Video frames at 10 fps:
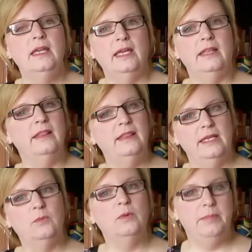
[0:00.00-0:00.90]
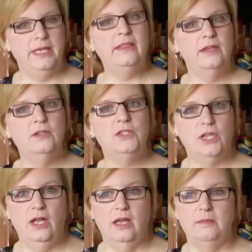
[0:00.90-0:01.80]
and it will be their
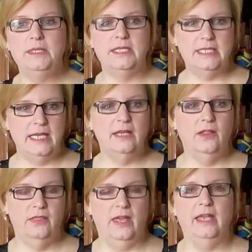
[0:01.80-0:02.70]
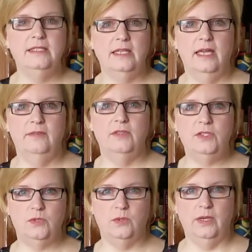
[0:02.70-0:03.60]
job to tell that side of the
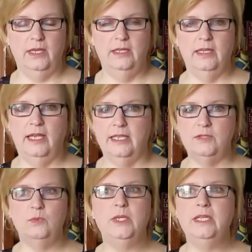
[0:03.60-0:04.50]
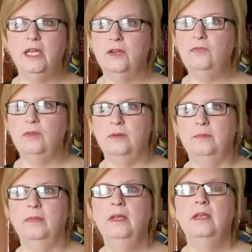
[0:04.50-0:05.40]
story. As we know
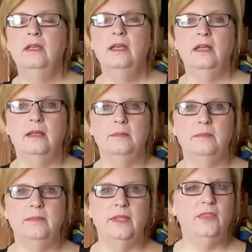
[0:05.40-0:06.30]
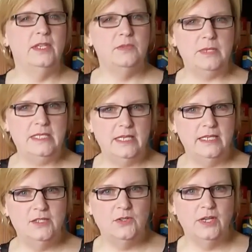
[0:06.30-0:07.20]
from the things we
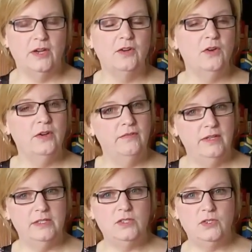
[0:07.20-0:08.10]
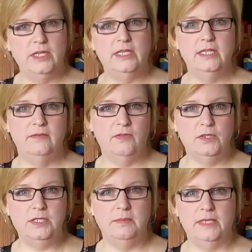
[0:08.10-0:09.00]
studied during our current events strand in
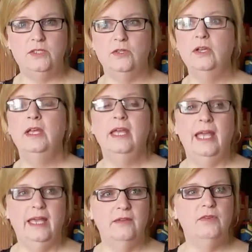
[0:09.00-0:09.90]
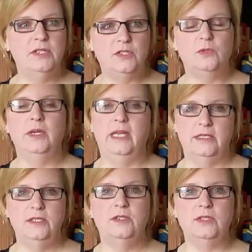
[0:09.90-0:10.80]
first semester, every story
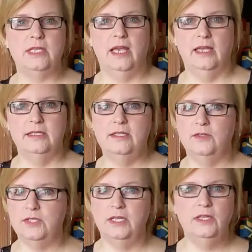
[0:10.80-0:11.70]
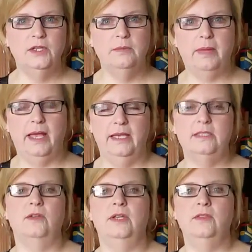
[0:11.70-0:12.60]
has two sides. There's a clear
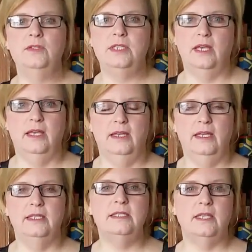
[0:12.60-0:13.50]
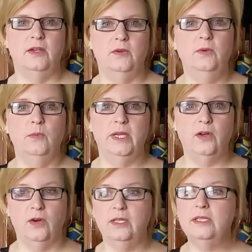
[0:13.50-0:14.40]
bias on either side. And so
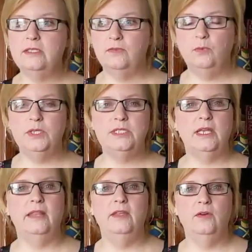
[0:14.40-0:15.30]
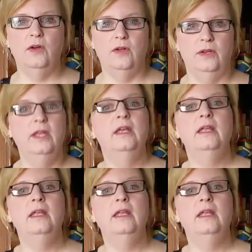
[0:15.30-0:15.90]
regardless of which side they're on,